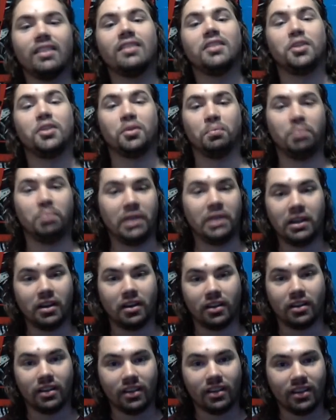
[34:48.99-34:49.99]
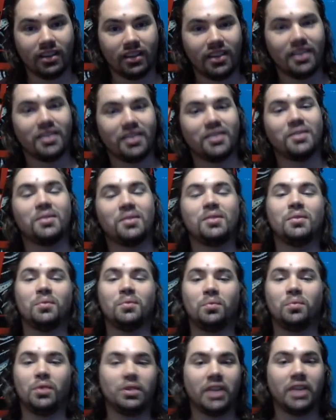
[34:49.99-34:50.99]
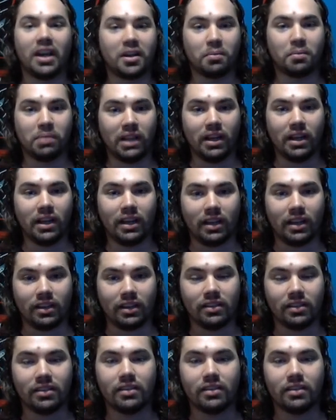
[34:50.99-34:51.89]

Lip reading: your beard will not apply in.